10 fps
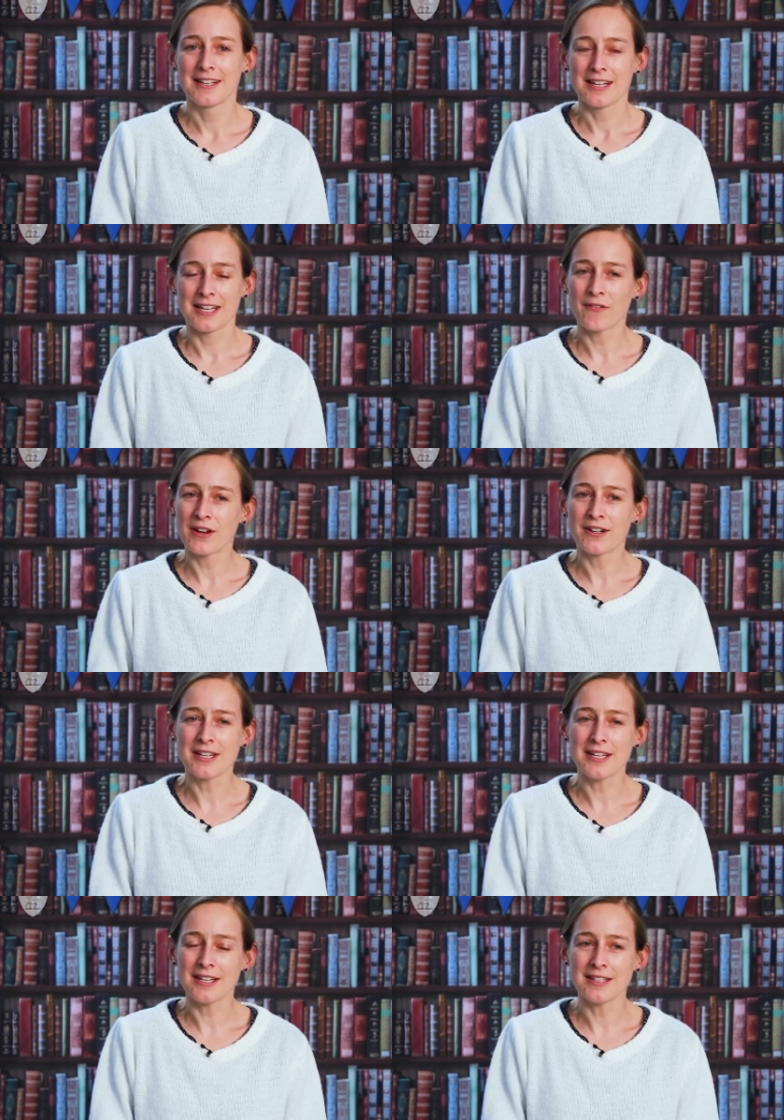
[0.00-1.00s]
in a
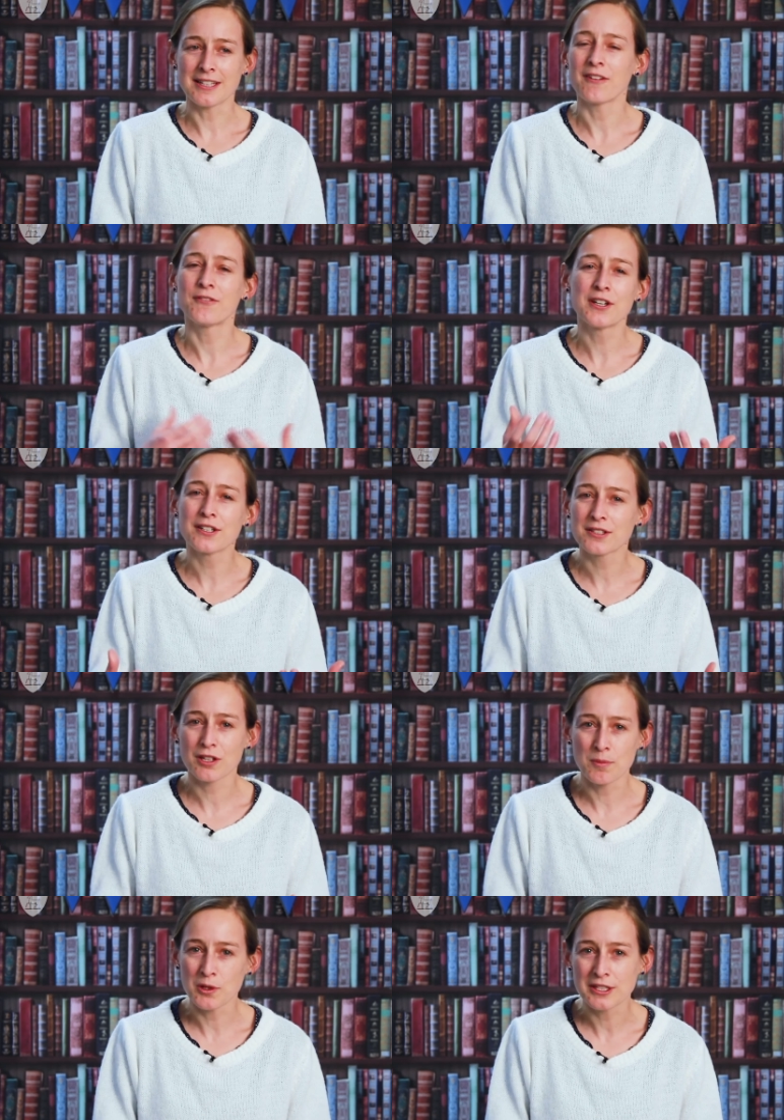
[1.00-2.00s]
very diverse
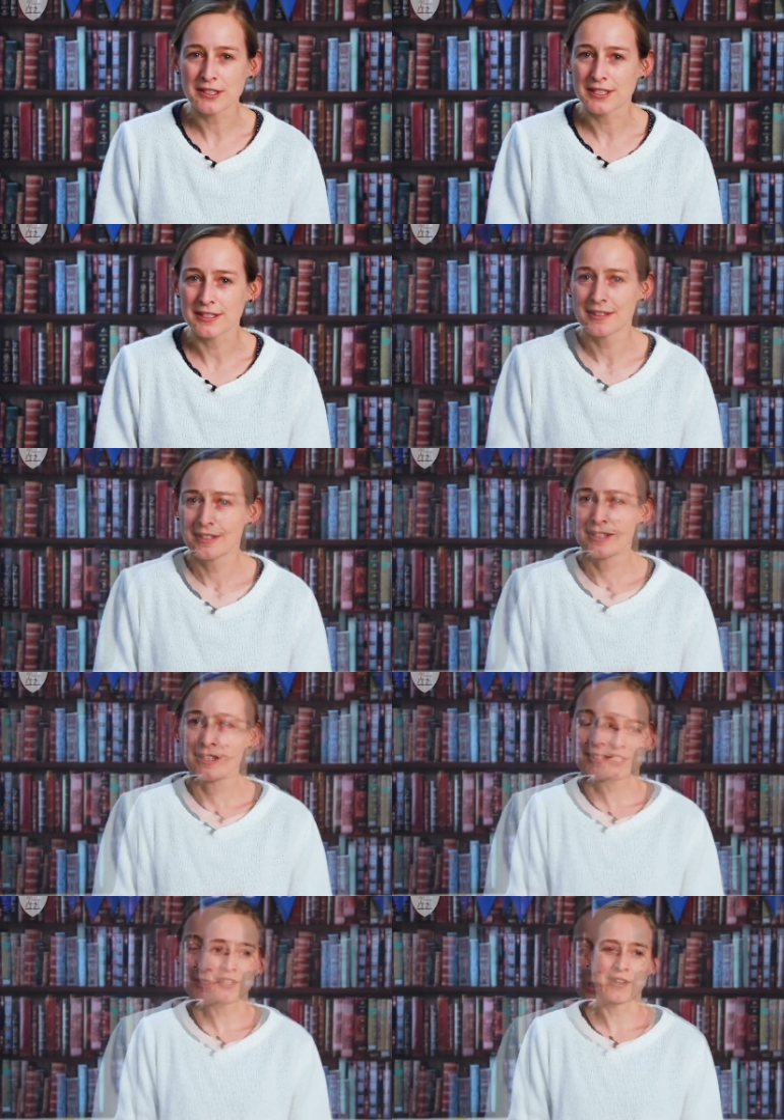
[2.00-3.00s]
community.
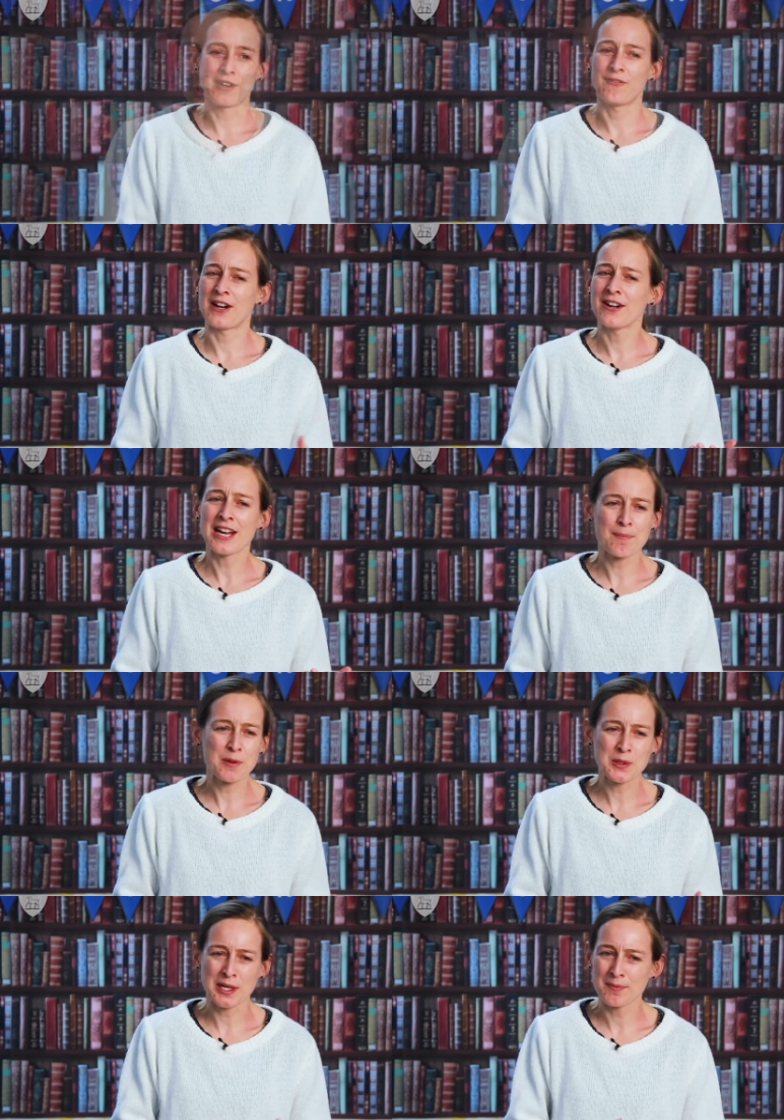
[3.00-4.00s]
Children are very happy
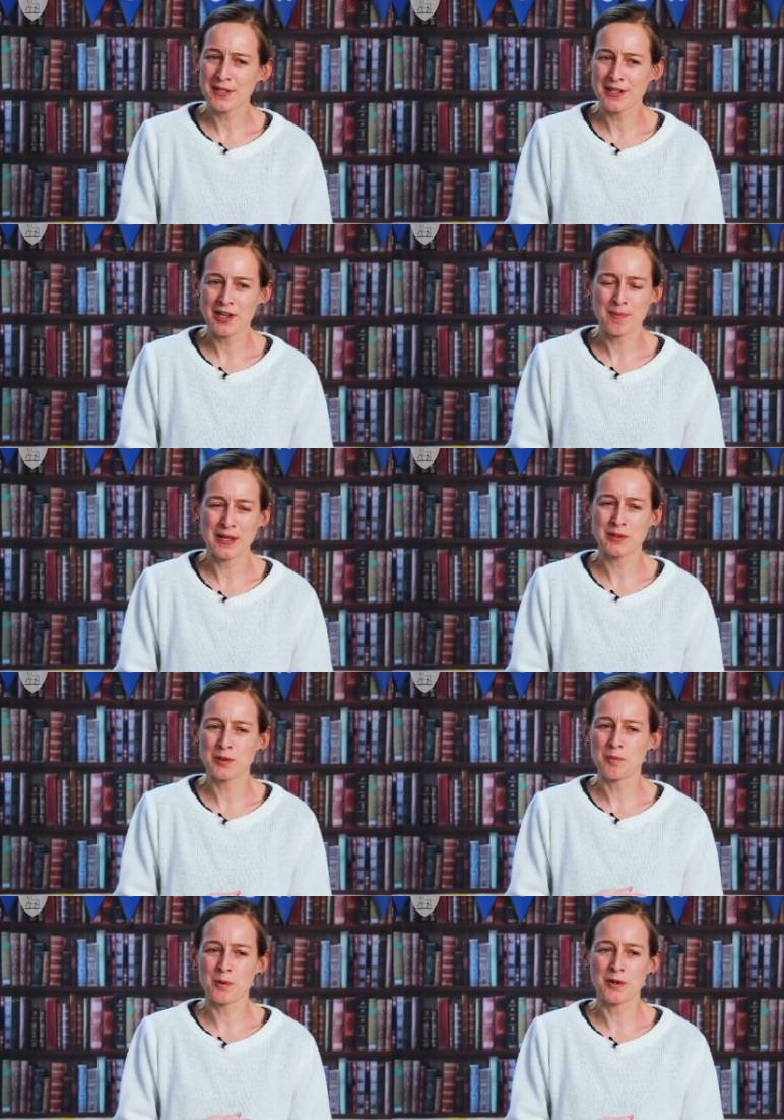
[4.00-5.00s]
to come here. My
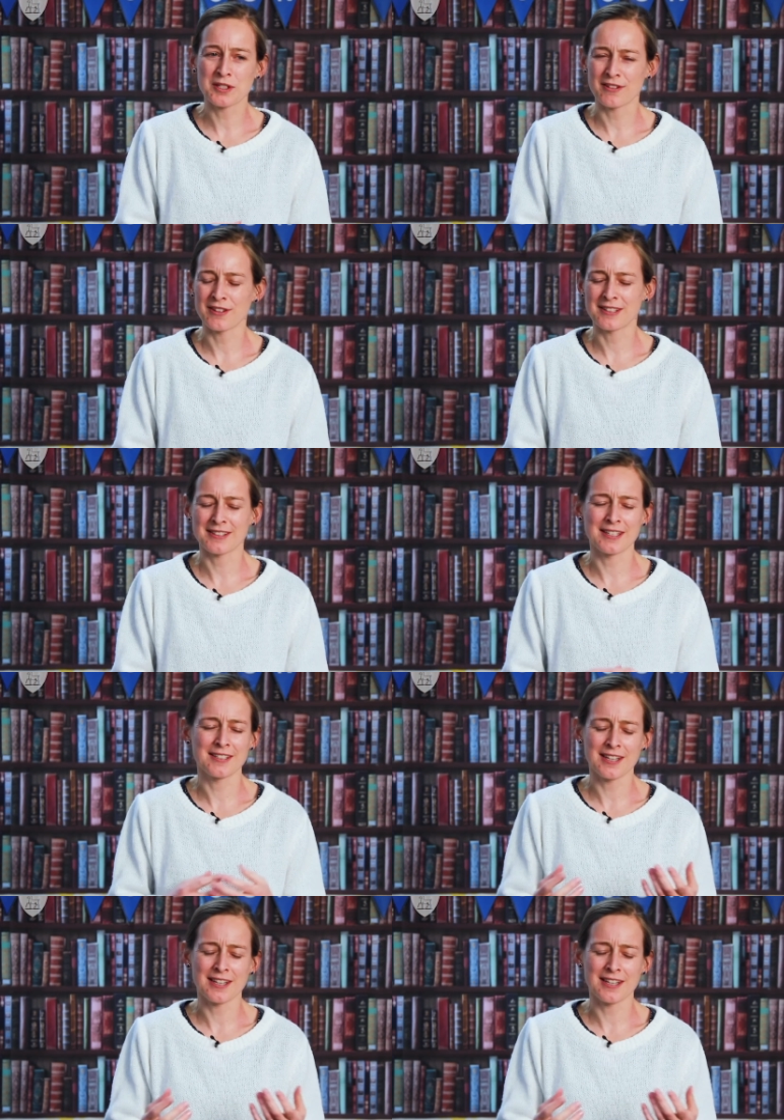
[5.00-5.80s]
two boys are excited